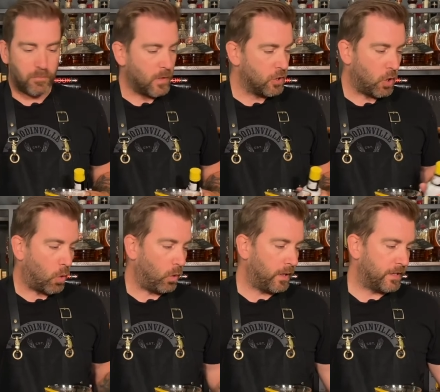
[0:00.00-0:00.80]

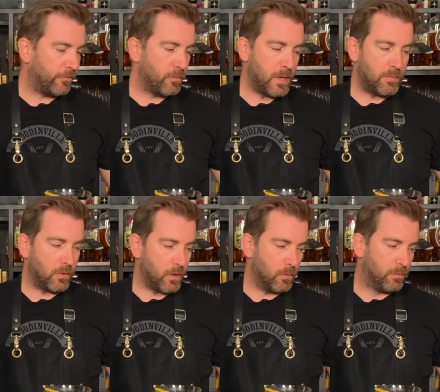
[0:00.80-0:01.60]
Totally different people
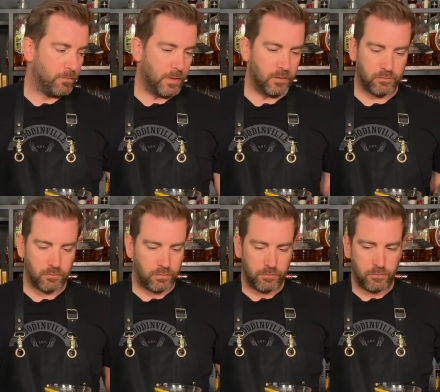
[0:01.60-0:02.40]
though, but
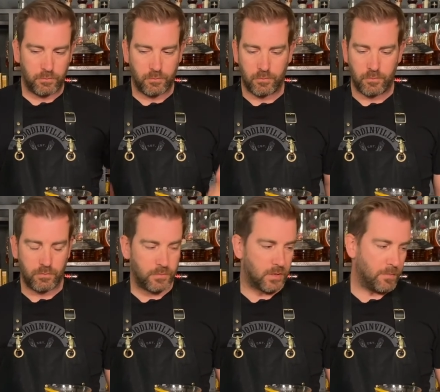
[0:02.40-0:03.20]

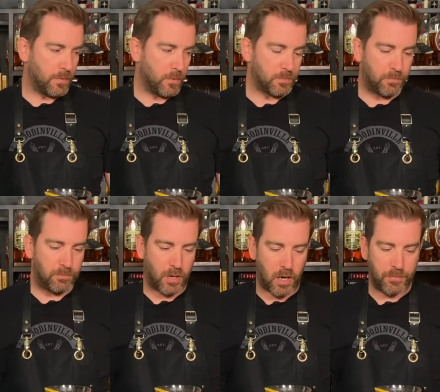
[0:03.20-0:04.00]
some of the most
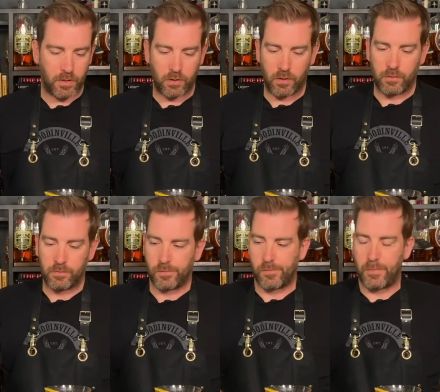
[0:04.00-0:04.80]
popular
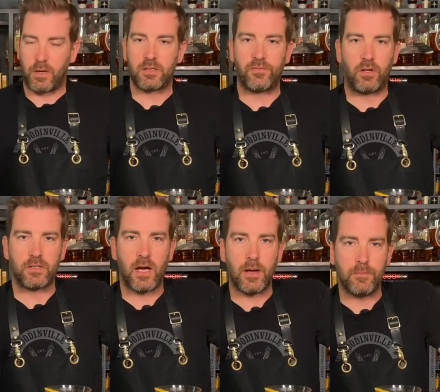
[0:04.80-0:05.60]
bitters of all
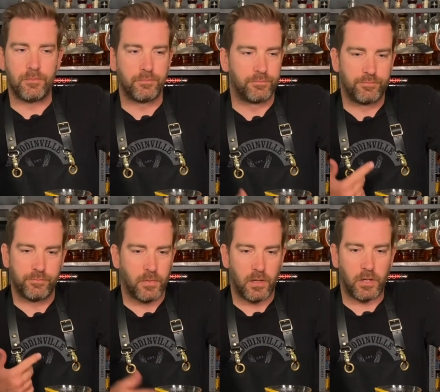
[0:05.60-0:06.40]
time.
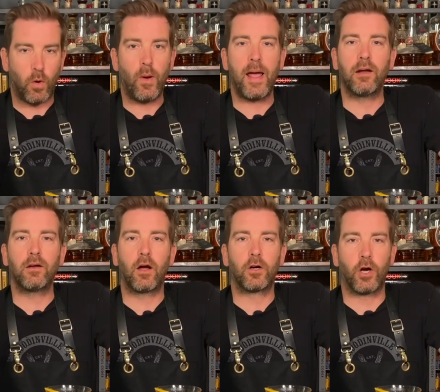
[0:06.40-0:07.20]

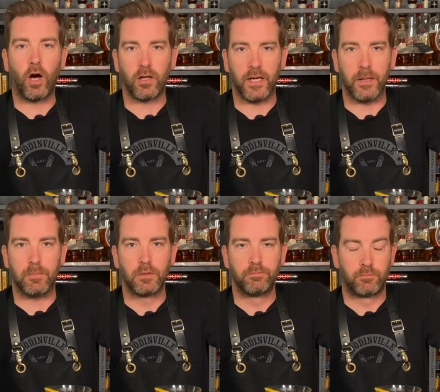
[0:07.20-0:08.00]
Johann Gottlieb.
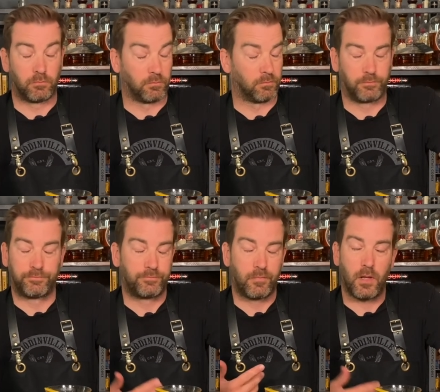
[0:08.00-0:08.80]

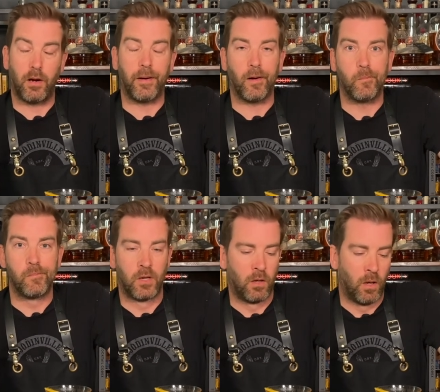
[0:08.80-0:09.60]
There you go.
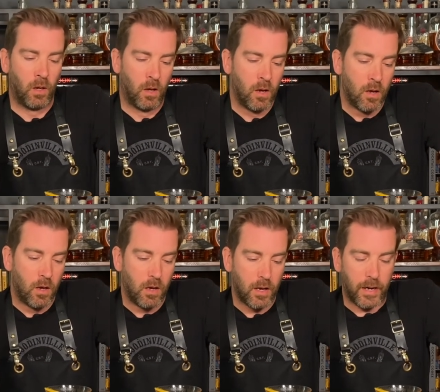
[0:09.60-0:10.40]

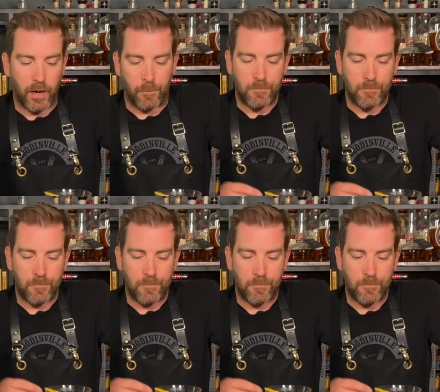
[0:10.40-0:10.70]
Anyhow,